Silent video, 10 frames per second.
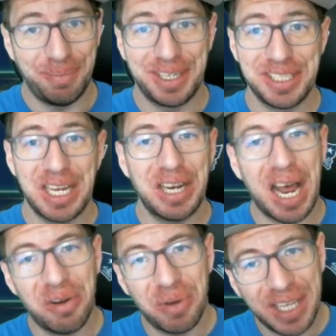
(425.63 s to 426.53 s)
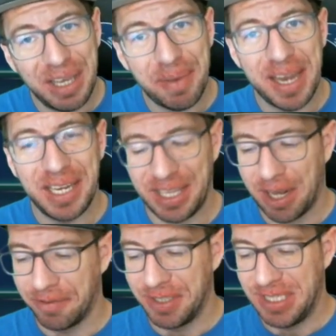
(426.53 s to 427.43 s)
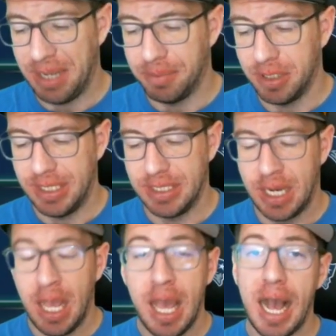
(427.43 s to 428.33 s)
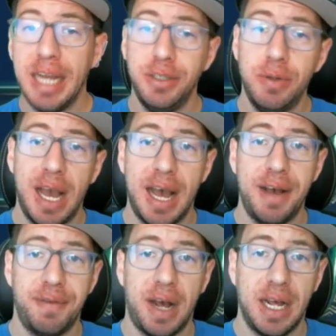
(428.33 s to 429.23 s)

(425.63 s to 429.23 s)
because I don't want to keep anything off the table, is I do have